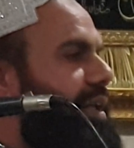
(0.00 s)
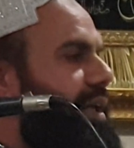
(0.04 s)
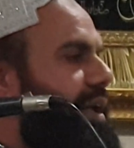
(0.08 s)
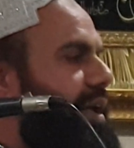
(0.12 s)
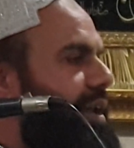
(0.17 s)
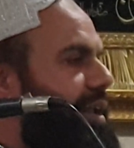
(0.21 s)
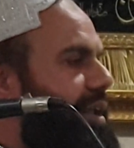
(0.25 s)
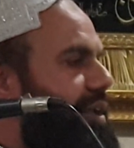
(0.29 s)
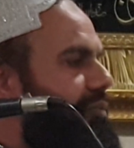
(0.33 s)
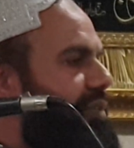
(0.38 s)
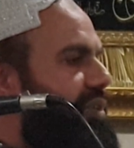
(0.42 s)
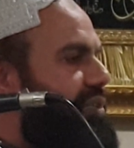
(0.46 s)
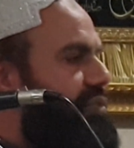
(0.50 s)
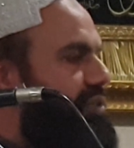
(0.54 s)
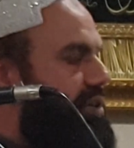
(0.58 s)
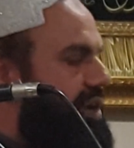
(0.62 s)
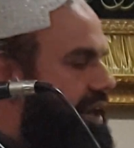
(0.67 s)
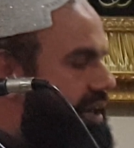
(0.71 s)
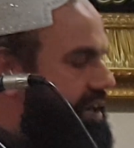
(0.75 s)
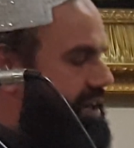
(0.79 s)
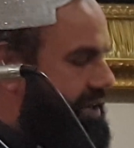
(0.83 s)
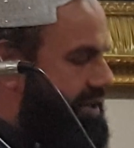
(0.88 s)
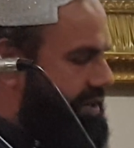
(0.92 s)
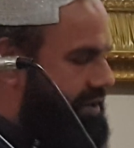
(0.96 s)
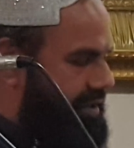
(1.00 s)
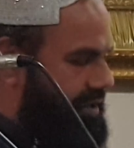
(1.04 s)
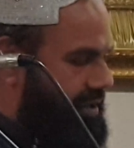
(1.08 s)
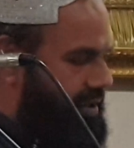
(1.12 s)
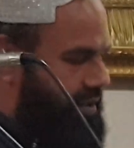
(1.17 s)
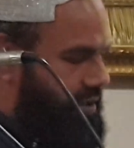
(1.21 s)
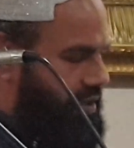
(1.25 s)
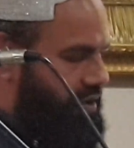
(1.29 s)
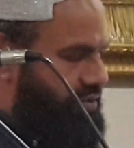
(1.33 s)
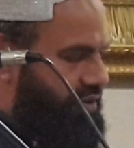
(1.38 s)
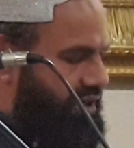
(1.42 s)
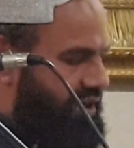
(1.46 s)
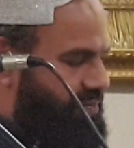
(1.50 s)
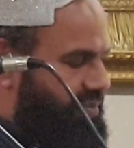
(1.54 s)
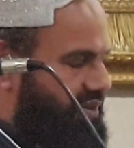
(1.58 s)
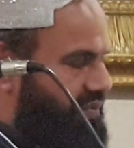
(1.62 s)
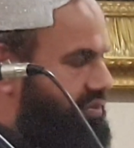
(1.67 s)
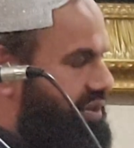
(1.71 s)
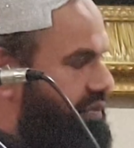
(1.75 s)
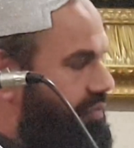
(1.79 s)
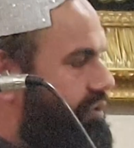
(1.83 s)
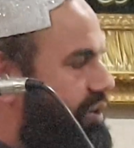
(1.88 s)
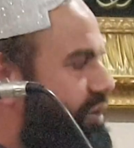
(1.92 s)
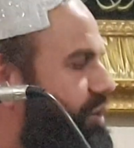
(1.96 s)
and he was riding on a
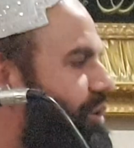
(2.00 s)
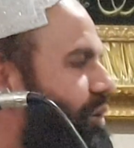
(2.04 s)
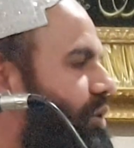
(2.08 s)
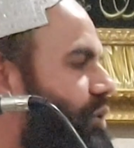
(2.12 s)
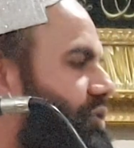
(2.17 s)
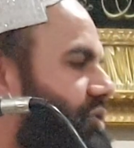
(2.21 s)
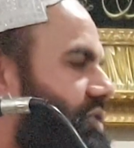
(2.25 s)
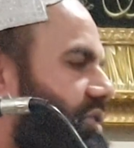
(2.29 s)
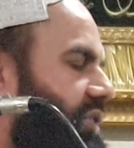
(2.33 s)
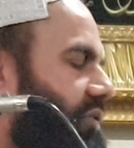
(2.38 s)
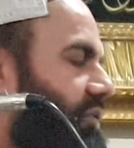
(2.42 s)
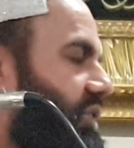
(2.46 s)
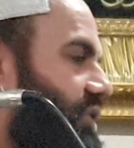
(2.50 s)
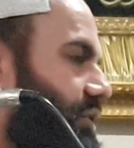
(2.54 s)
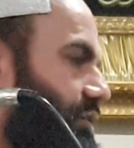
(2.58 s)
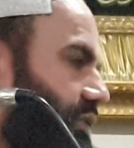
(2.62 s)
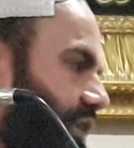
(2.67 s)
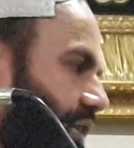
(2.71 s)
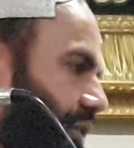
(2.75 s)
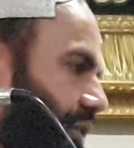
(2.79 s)
beautiful horse. He was going